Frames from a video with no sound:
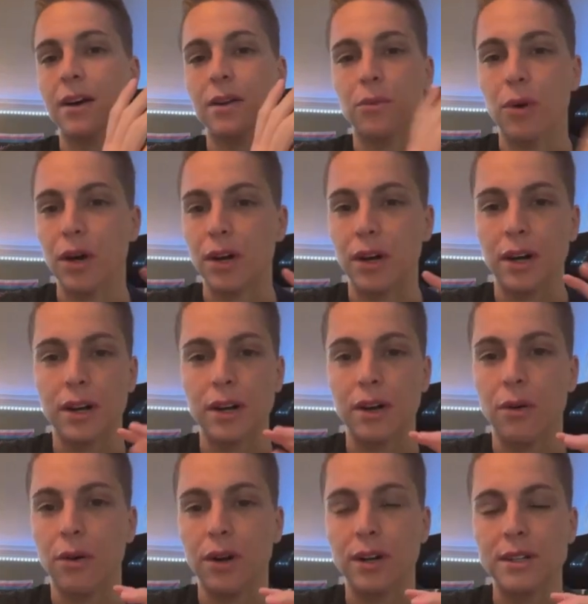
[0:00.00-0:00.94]
gag on
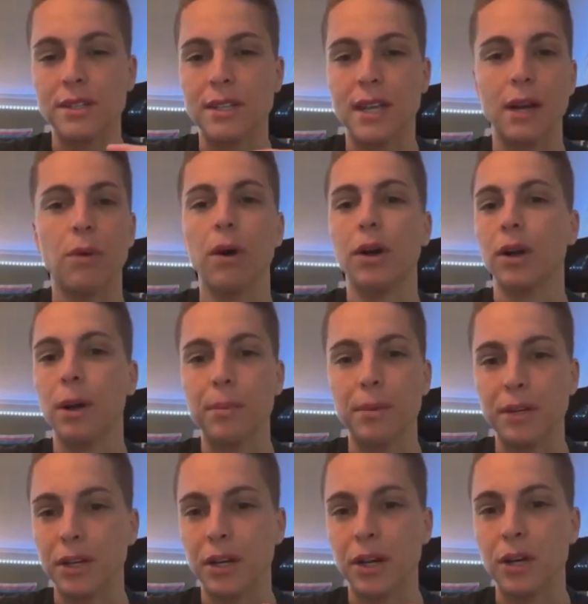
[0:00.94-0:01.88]
water or take
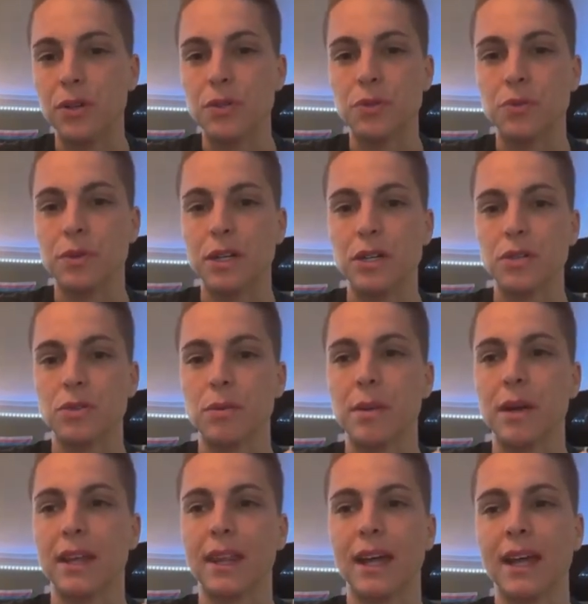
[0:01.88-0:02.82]
water up in your nose when
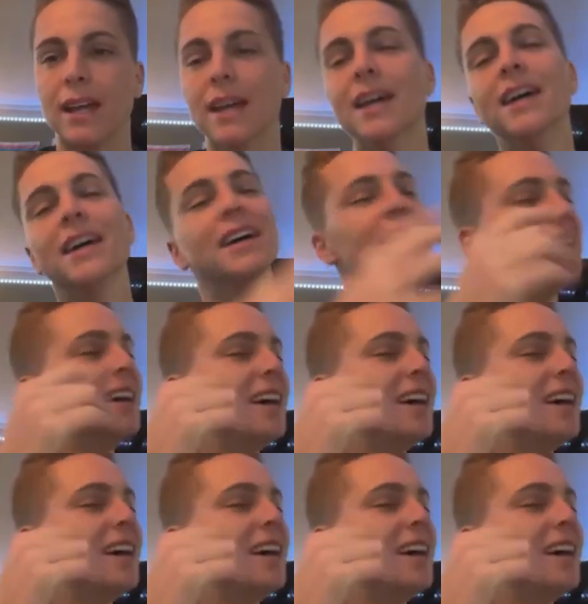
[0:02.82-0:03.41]
you're swimming that